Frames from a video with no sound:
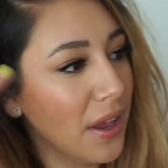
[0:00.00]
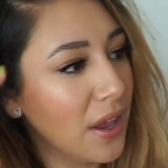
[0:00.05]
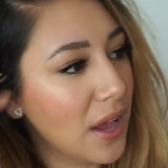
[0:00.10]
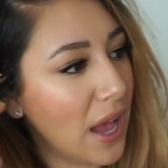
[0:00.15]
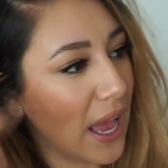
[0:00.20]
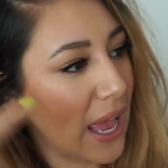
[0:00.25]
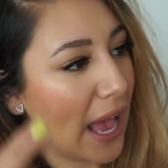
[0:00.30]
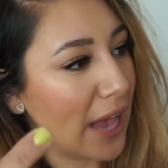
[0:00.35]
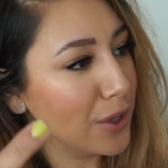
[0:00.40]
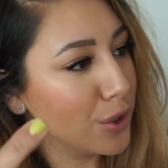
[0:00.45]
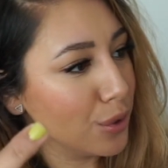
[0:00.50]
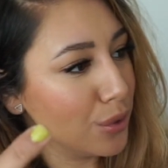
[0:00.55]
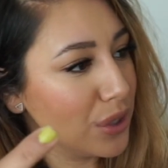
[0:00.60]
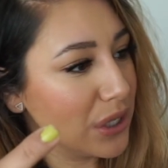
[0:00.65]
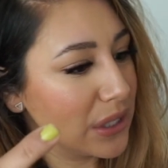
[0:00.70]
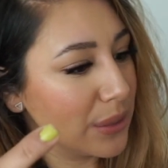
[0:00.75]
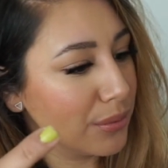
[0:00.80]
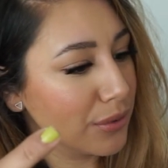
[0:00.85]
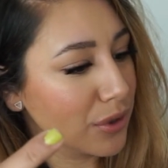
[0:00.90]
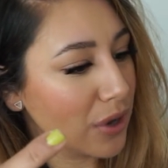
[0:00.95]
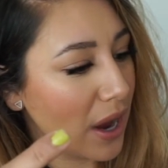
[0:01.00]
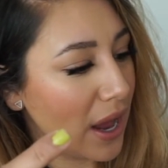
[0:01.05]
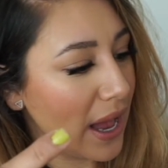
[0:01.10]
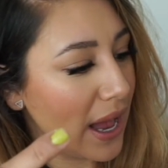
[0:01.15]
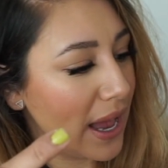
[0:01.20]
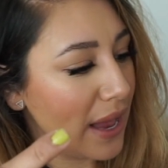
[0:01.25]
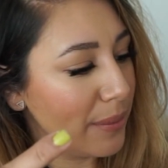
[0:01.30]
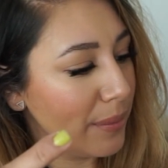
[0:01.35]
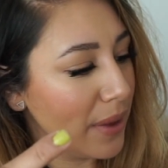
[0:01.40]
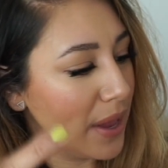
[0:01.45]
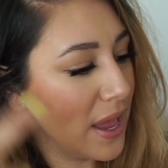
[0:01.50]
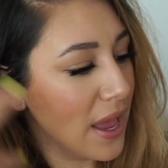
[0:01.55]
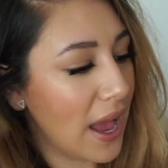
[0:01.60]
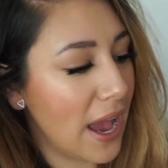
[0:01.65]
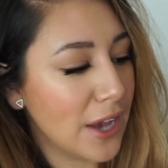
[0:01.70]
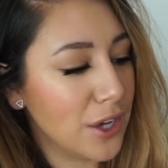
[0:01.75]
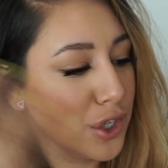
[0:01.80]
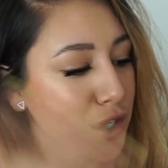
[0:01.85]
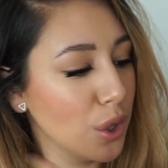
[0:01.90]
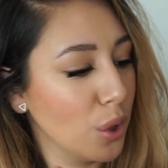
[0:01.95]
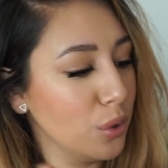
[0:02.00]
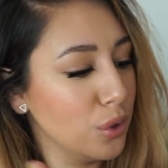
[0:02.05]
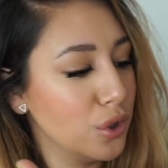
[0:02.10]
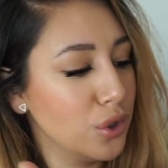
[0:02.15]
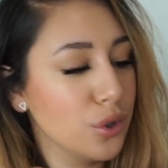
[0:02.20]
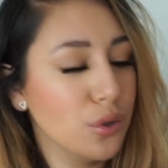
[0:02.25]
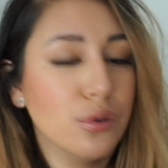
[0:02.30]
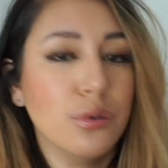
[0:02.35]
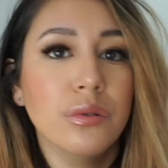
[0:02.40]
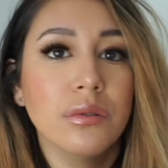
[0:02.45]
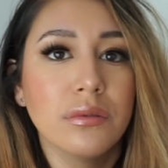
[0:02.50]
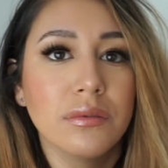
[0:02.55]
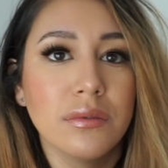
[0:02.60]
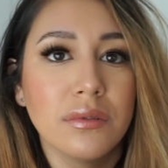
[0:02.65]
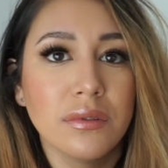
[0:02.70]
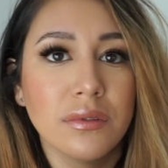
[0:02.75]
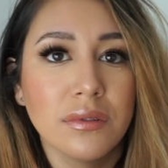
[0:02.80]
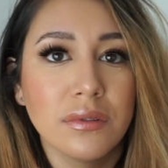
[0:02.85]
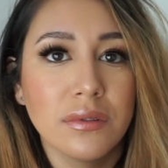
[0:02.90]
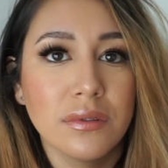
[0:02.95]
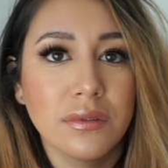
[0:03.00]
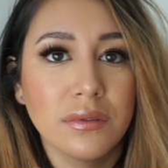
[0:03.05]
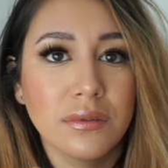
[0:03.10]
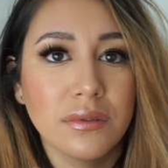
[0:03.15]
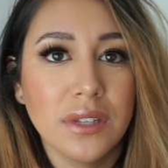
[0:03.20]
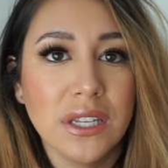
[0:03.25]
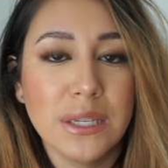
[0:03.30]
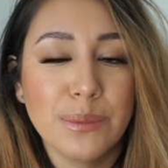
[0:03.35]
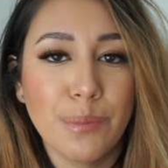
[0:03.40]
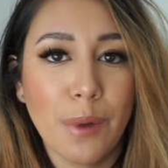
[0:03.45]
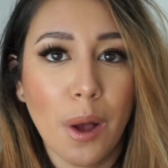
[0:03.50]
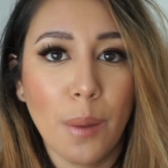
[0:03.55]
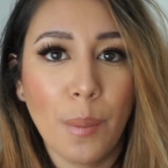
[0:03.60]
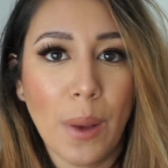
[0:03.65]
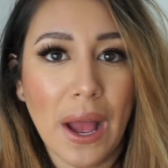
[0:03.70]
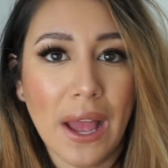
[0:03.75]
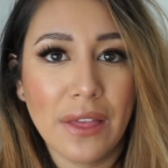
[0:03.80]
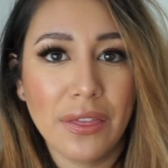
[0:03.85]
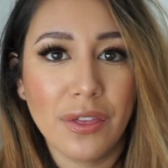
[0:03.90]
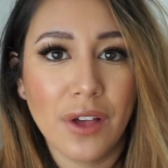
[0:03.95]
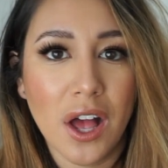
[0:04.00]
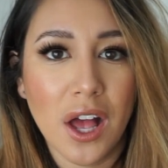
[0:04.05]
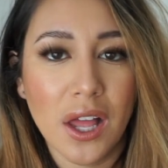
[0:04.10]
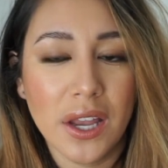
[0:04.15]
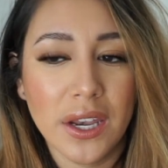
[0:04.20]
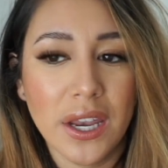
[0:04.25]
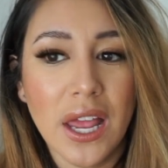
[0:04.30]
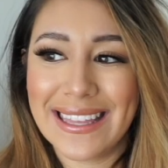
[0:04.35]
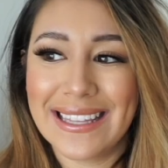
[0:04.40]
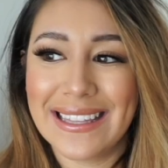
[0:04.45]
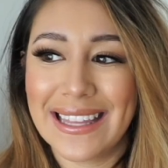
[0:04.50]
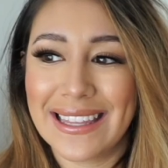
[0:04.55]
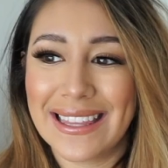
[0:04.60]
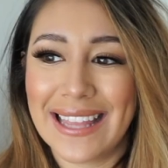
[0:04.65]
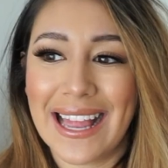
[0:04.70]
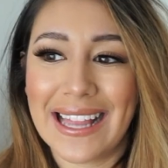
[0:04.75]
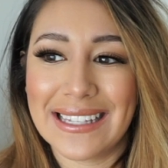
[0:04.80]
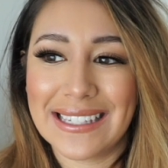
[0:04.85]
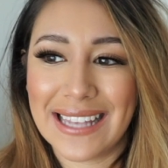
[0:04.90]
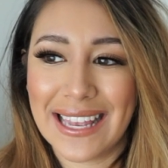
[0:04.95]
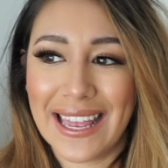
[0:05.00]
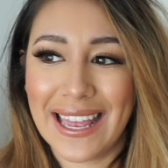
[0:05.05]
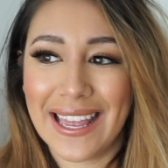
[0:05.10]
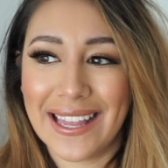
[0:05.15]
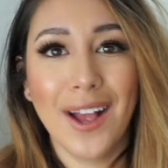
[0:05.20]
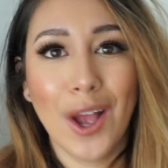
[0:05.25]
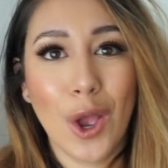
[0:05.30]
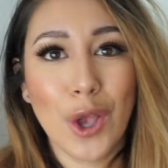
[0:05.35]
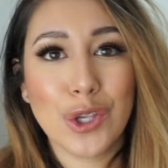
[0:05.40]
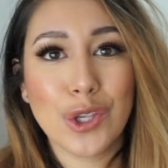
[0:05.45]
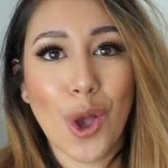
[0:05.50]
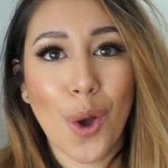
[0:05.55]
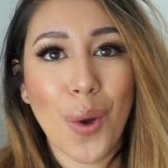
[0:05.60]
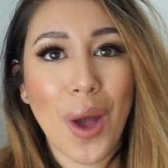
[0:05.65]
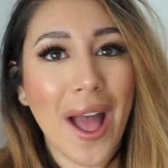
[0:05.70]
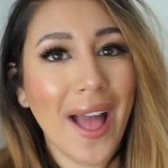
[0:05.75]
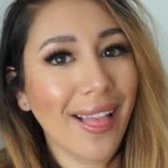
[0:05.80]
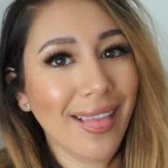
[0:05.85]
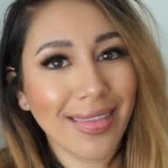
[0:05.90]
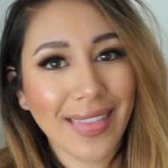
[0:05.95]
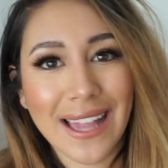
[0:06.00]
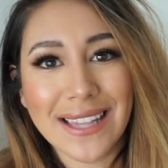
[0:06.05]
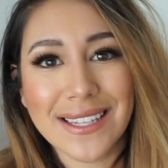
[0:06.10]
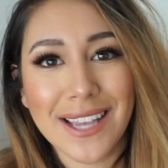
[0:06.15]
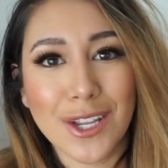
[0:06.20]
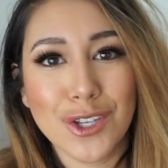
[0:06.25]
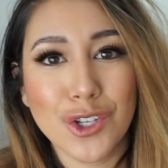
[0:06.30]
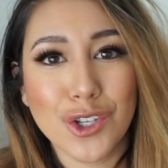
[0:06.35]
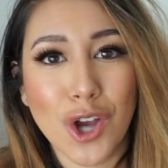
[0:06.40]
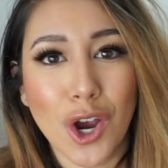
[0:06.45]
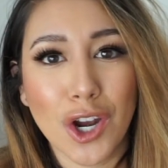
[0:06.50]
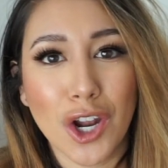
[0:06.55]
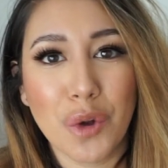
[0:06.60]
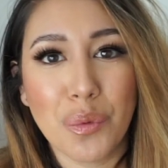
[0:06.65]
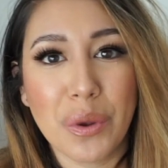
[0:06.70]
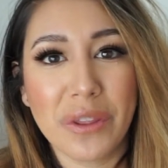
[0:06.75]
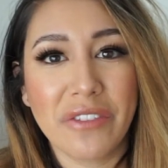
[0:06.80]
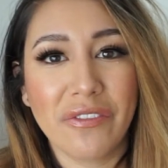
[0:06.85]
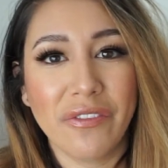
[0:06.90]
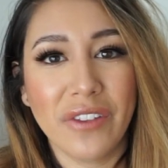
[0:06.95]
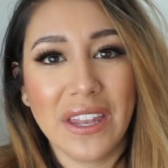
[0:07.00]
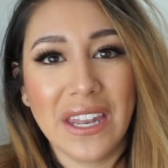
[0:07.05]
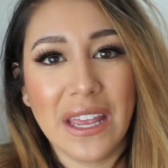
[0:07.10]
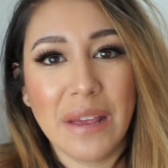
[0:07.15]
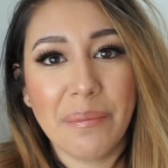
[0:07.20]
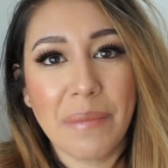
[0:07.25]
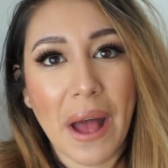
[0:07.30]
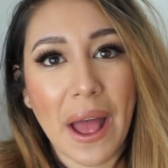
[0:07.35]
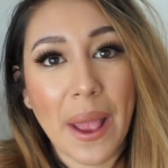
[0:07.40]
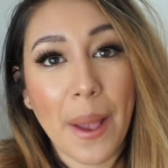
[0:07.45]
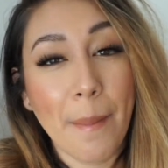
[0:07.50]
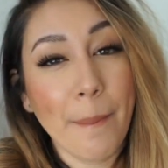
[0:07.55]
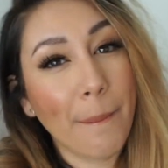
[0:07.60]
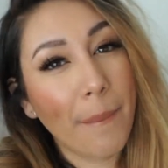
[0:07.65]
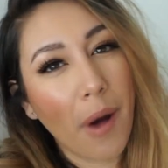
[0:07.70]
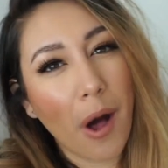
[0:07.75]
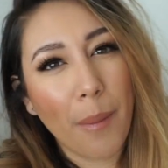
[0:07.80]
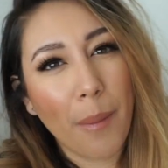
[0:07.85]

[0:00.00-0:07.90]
I asked you to subscribe. I showed you this ball python. I think that's it. So let's get started with feeding my ball